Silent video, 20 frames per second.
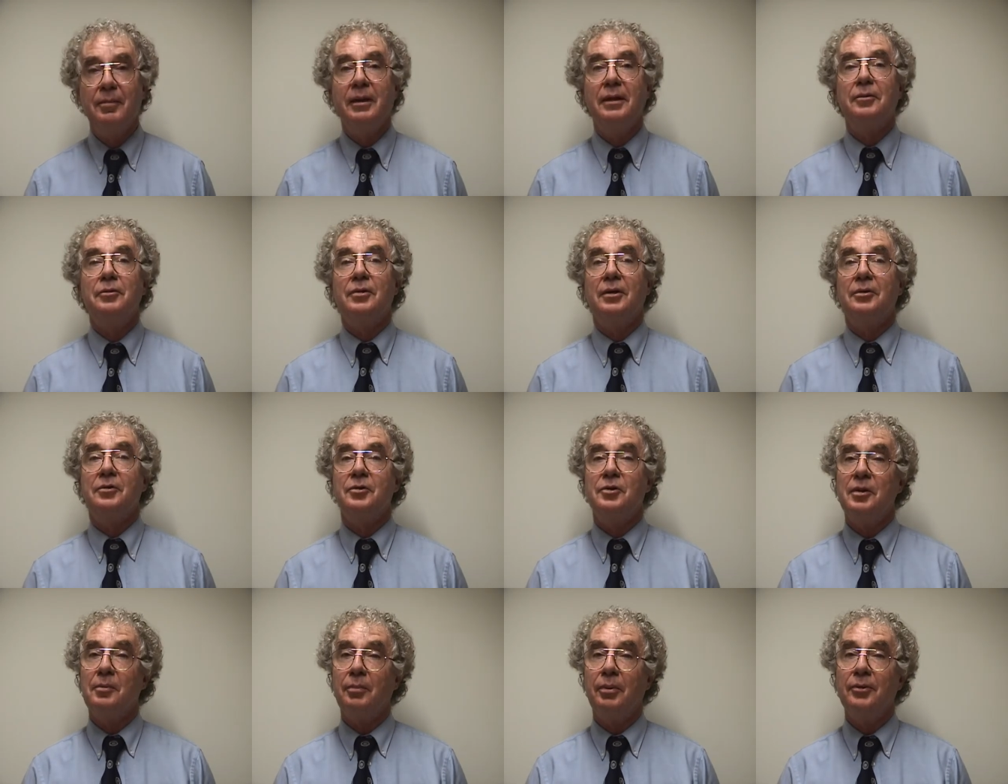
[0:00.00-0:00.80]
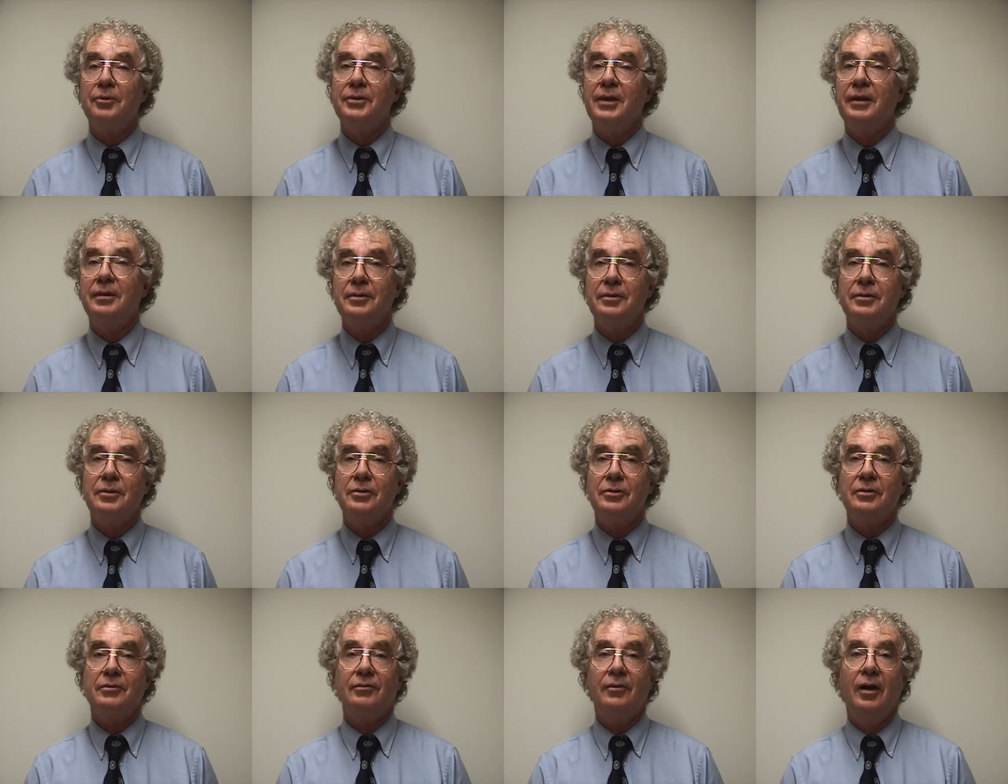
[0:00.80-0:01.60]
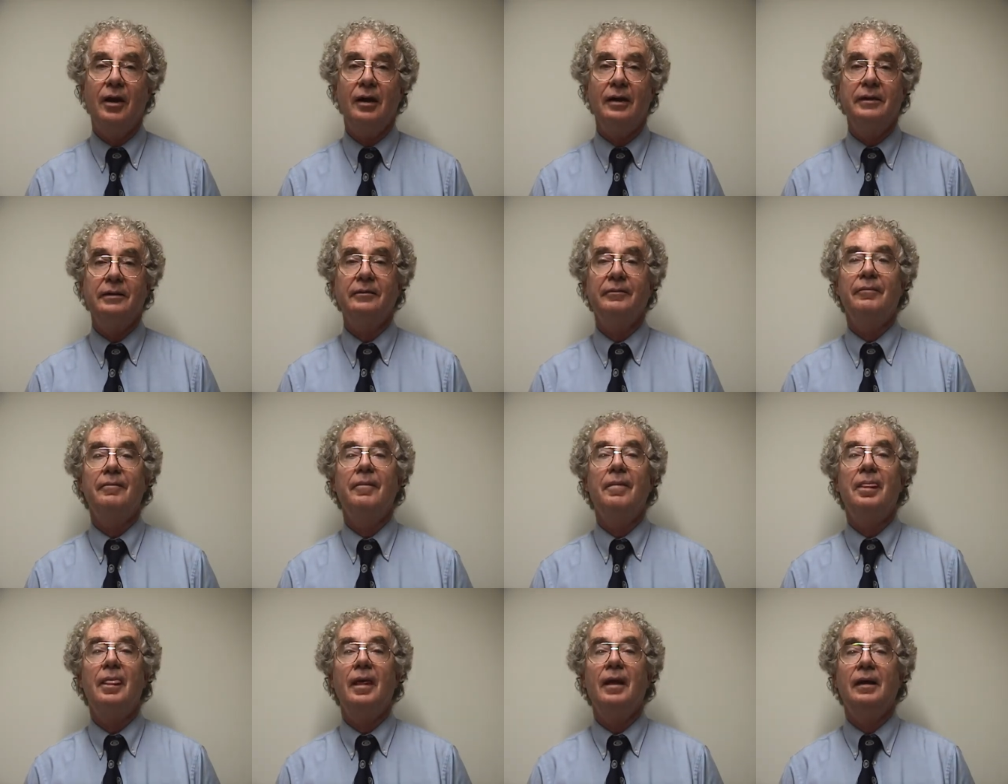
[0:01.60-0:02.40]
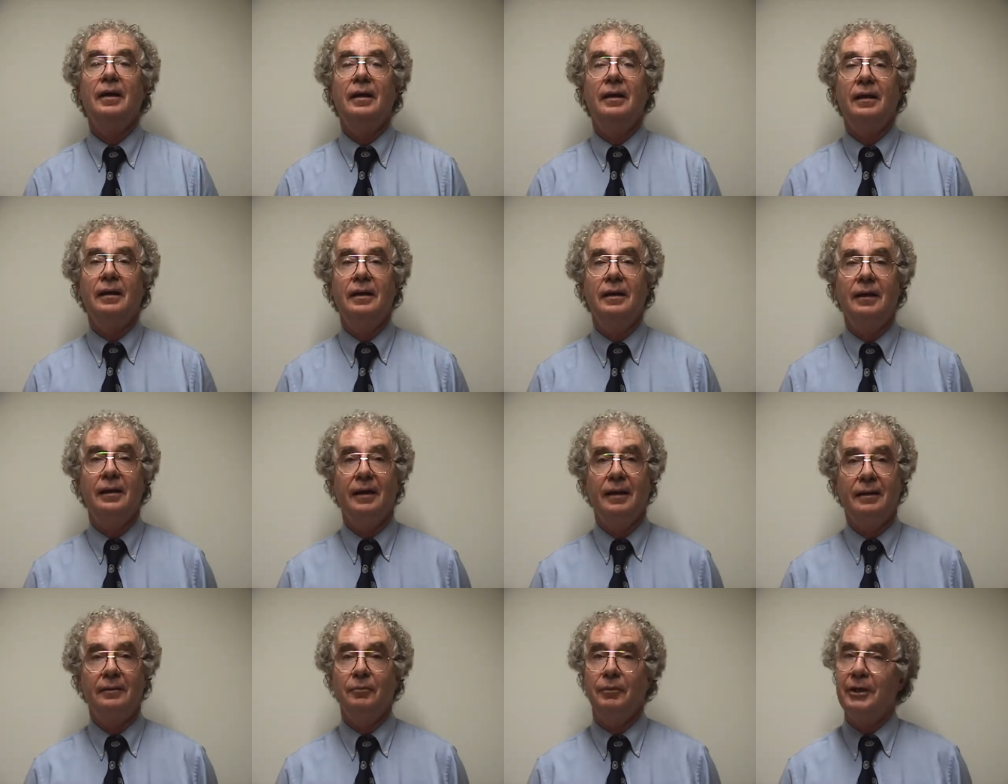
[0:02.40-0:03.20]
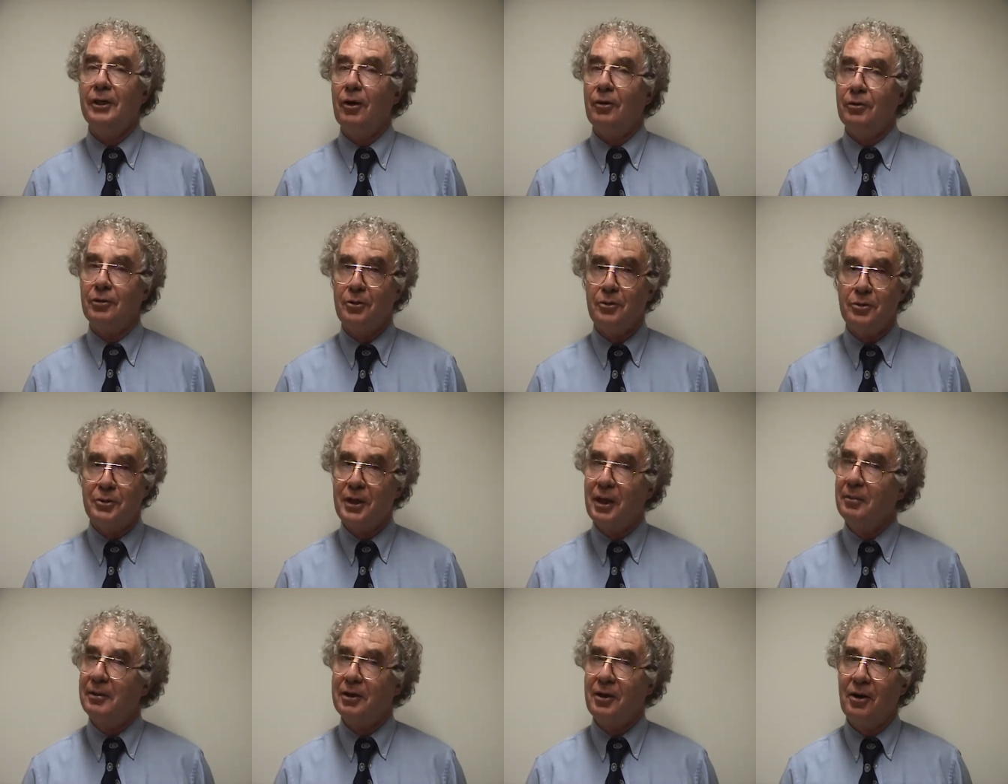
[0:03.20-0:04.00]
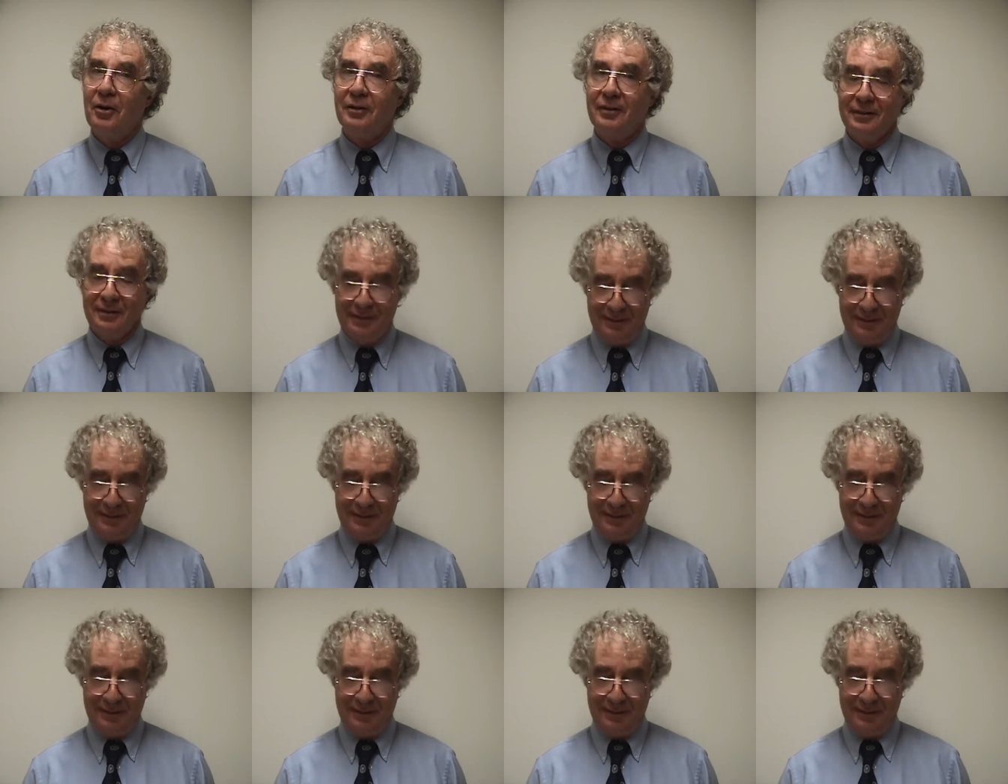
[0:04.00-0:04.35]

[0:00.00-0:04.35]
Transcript: means that simple sentences are fine and we don't use semicolons.